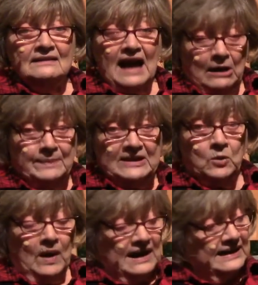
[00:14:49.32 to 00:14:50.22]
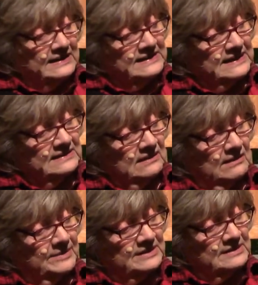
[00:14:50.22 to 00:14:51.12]
"I'll be quiet," said
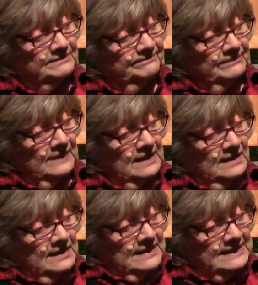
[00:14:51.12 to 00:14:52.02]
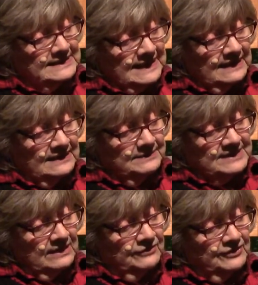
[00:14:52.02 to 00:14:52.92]
Thomas. He settled
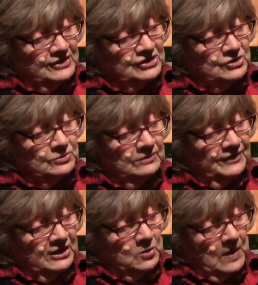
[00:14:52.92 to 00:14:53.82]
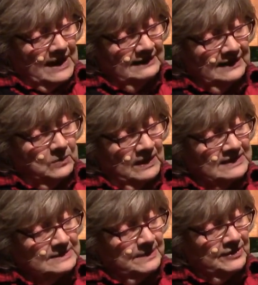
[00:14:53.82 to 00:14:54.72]
himself on the stool very quietly while
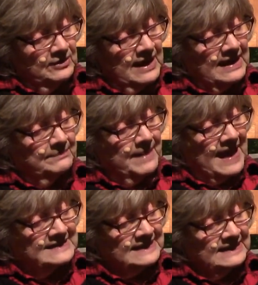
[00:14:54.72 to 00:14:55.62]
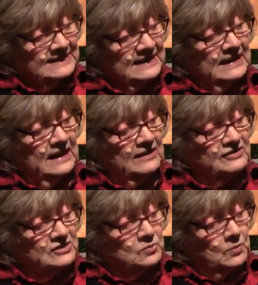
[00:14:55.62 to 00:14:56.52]
his mother had a basket of
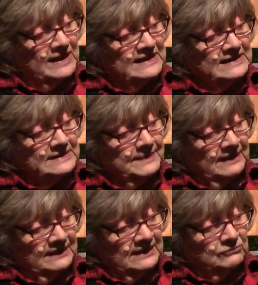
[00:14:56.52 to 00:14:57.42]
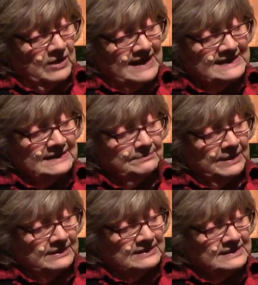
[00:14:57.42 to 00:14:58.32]
sweet-smelling raisin
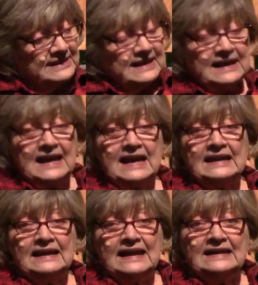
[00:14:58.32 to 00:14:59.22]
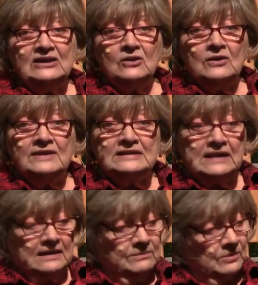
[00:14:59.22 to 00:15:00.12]
buns and laid it on
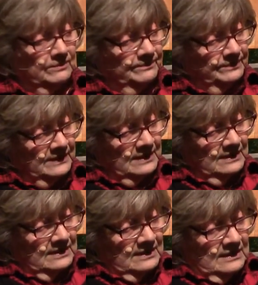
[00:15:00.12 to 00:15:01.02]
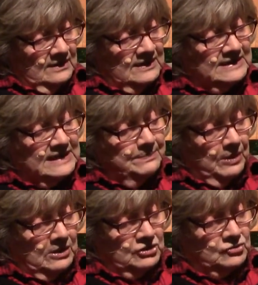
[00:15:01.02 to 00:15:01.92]
the table.
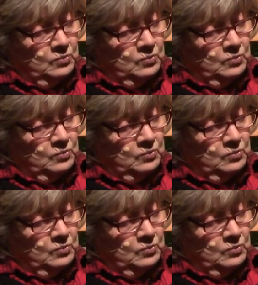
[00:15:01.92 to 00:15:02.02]
teapot is